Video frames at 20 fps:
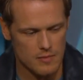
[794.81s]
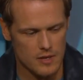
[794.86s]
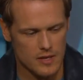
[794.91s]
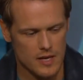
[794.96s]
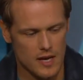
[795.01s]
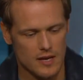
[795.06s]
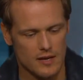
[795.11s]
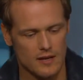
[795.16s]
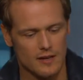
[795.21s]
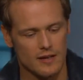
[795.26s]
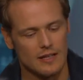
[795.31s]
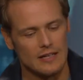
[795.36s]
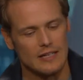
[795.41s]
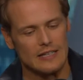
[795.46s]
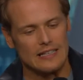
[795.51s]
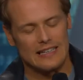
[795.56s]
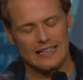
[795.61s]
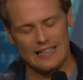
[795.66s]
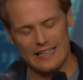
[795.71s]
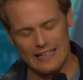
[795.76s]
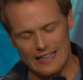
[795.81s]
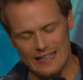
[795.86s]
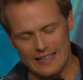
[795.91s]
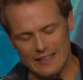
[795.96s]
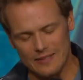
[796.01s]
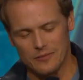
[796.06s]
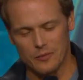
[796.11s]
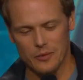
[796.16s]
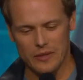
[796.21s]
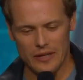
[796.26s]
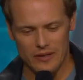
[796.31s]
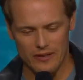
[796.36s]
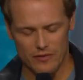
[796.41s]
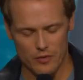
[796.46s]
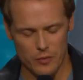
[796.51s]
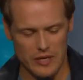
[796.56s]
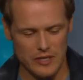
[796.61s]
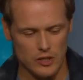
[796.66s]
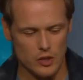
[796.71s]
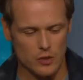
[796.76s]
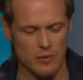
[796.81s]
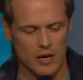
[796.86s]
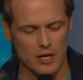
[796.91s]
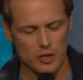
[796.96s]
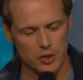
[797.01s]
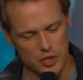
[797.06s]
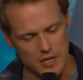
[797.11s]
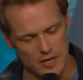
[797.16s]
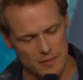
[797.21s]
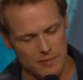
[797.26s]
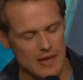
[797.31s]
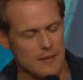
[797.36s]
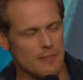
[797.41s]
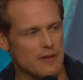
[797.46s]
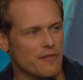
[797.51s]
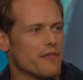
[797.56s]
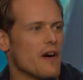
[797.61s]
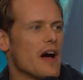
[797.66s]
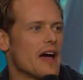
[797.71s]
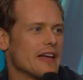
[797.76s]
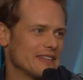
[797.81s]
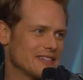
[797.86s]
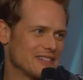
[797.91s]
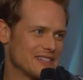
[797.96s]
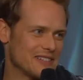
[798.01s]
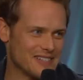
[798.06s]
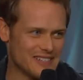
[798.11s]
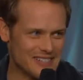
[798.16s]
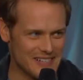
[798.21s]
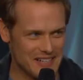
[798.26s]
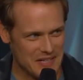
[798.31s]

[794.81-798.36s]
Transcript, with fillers: And then uh, without giving away too much, he maybe finds